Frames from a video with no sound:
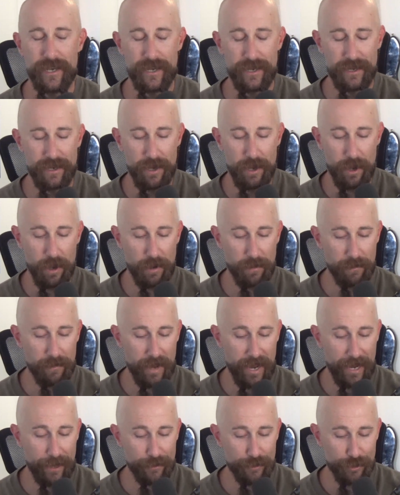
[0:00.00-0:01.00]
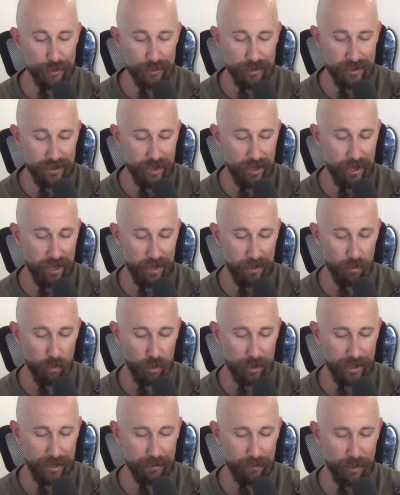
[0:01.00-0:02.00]
Um, Andrew's uh,
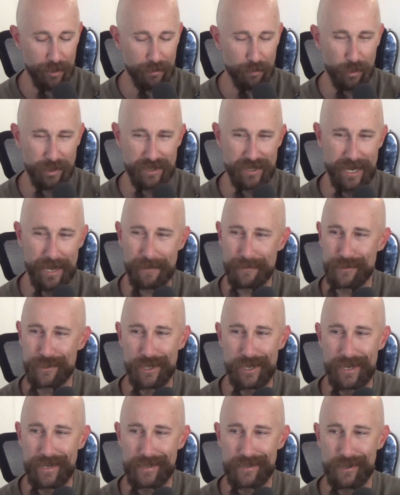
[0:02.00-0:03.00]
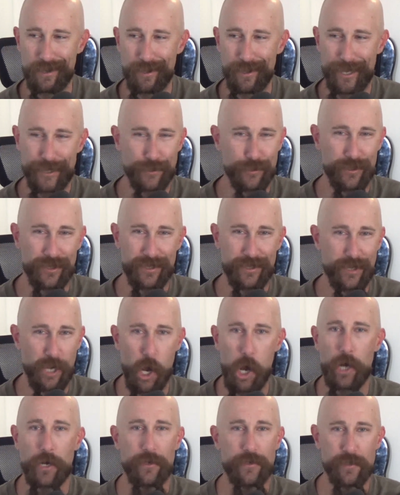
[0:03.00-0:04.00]
working with what sounds like electric
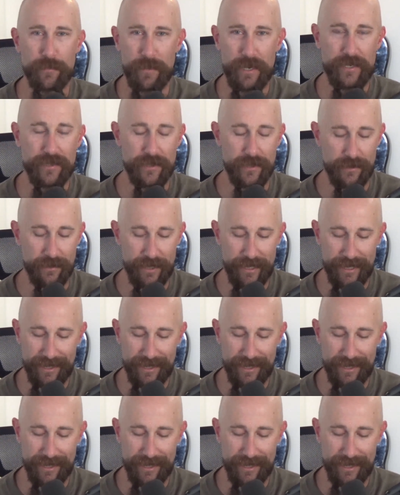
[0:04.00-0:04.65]
congas, basically.